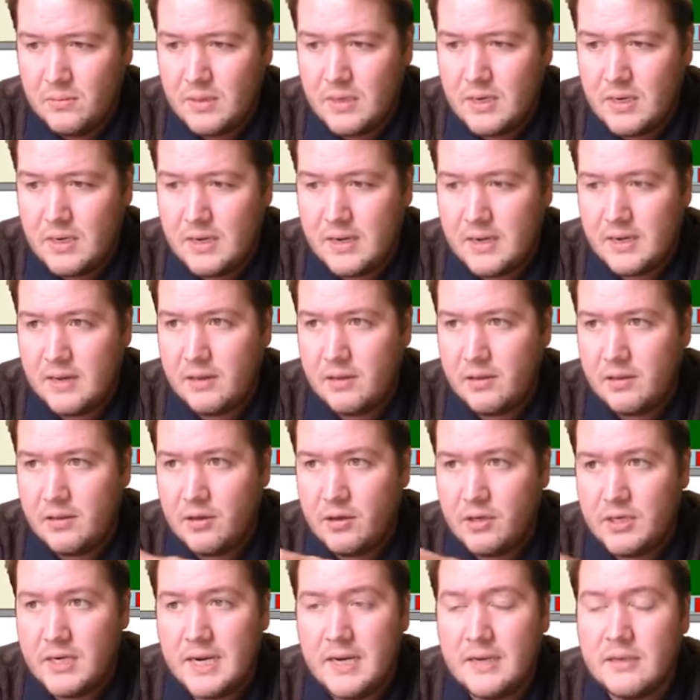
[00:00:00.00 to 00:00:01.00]
uh,
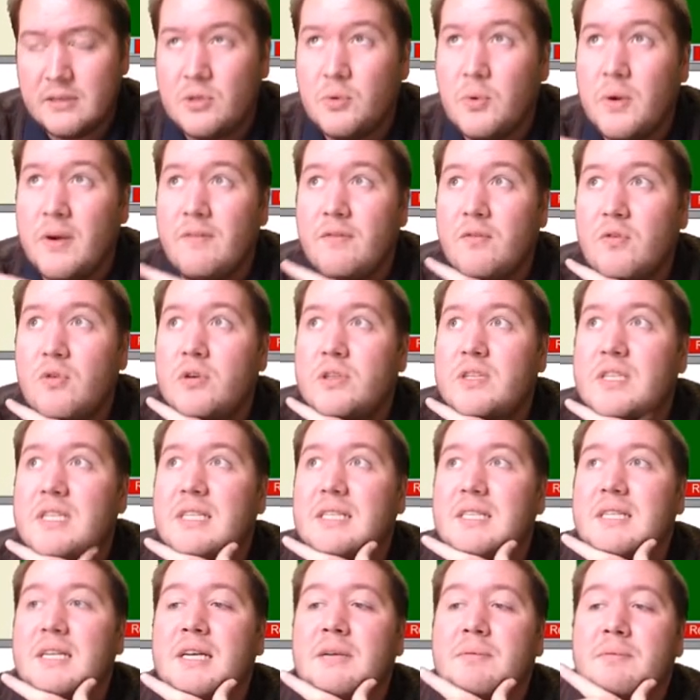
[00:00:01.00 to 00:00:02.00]
13, 24,
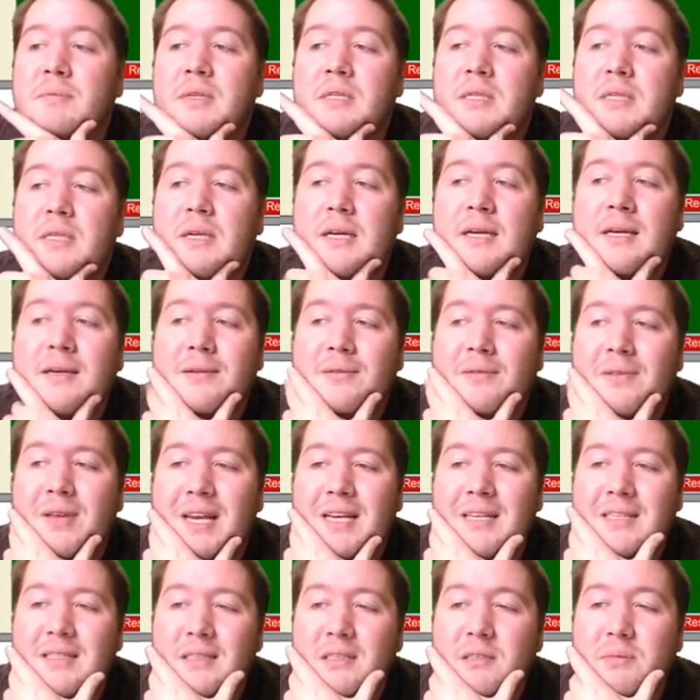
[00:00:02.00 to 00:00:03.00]
16 missing.
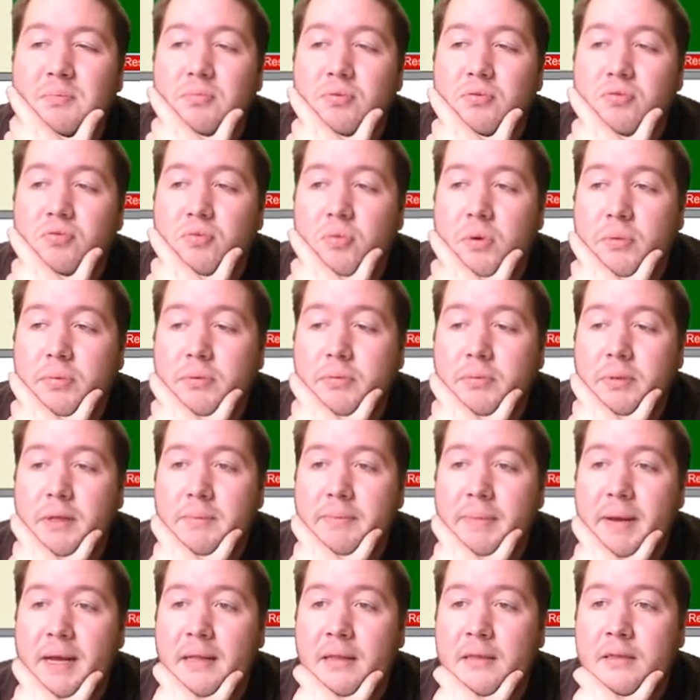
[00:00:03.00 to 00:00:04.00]
East is probably
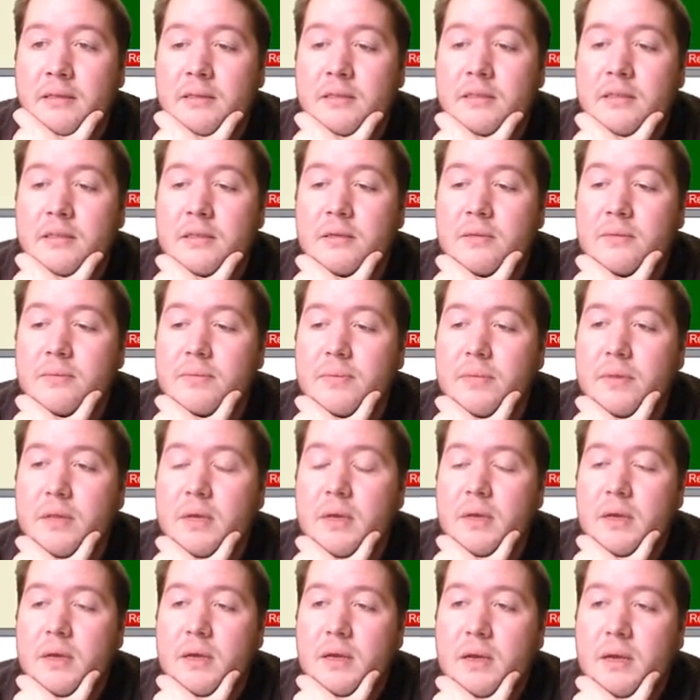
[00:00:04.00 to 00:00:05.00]
balanced,
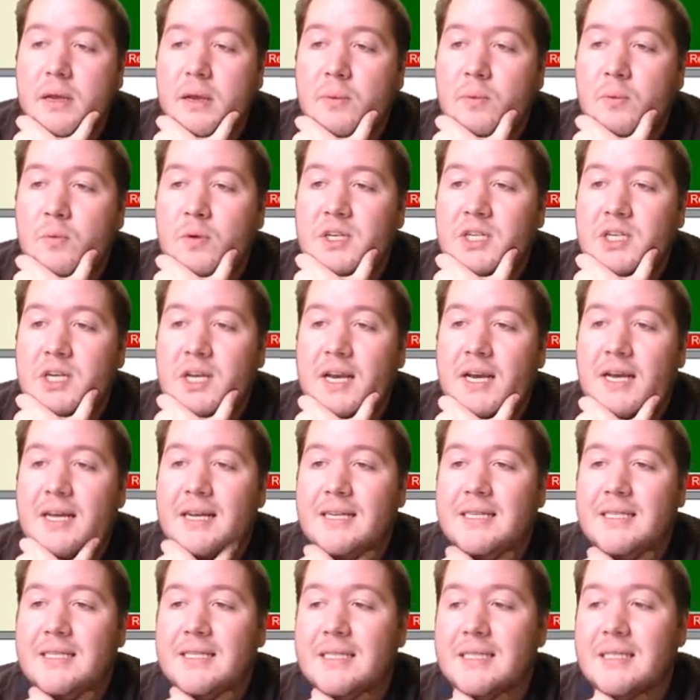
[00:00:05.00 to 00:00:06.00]
in which
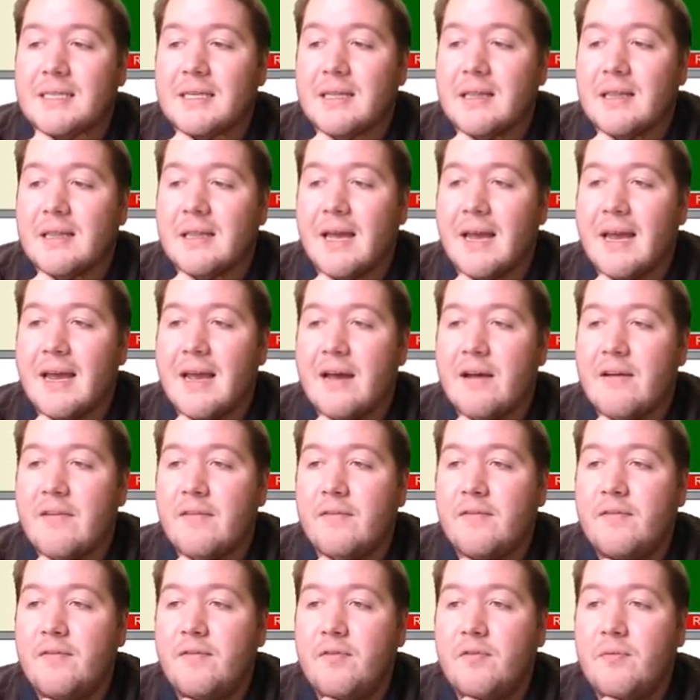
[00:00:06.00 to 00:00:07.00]
case they
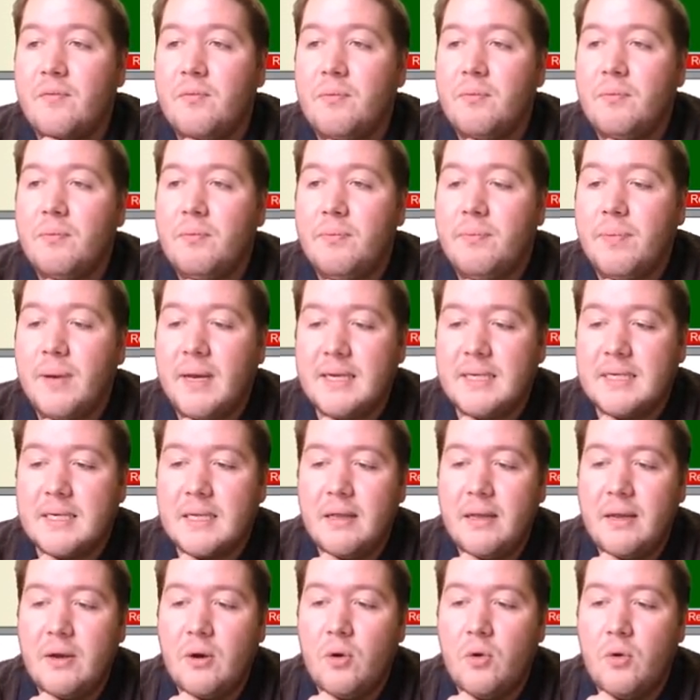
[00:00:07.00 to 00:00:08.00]
have
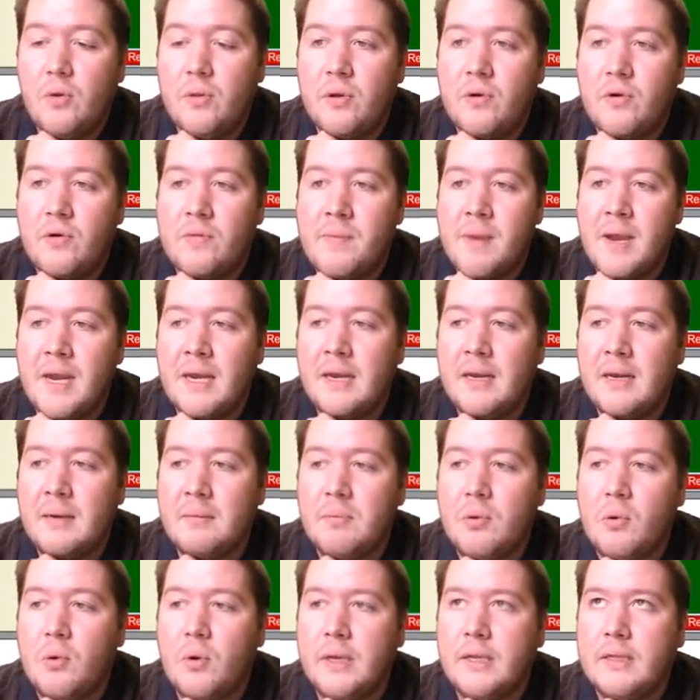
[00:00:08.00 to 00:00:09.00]
basically all the remaining
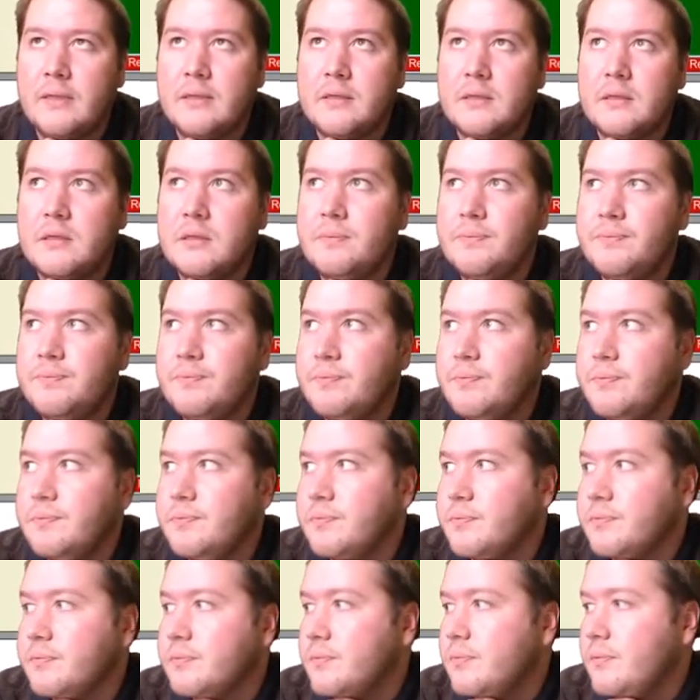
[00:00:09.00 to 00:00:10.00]
points.
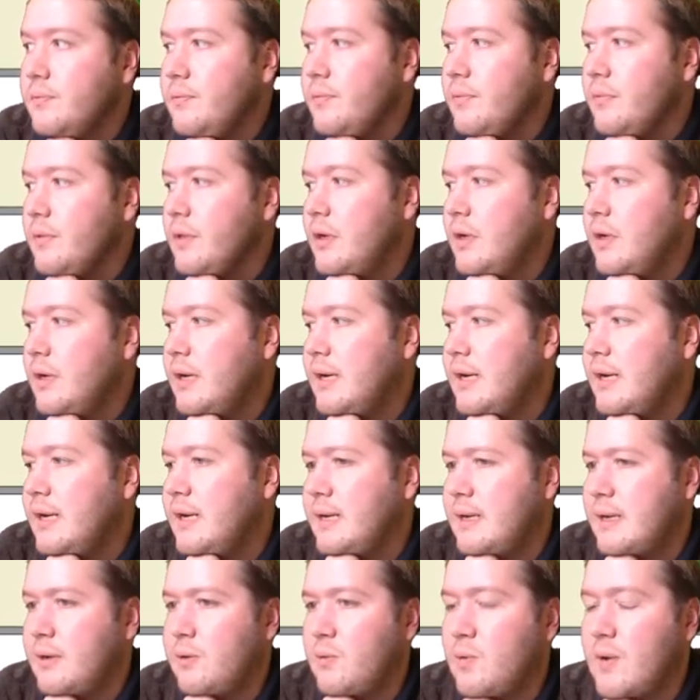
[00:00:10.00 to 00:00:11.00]

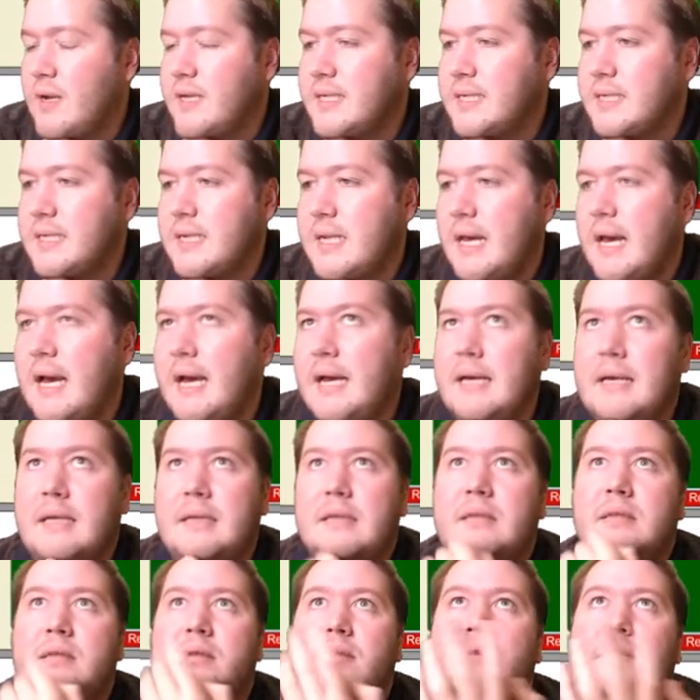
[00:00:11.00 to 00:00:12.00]
Uh, West
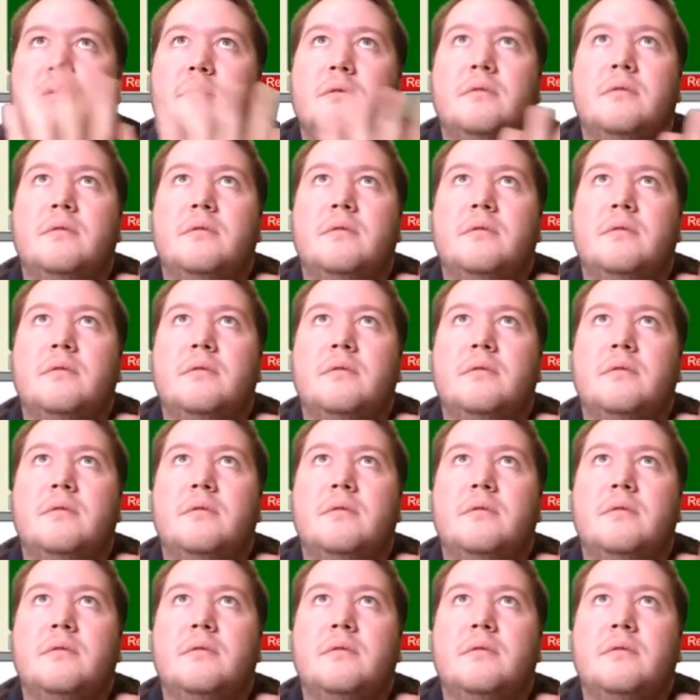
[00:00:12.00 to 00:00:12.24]
has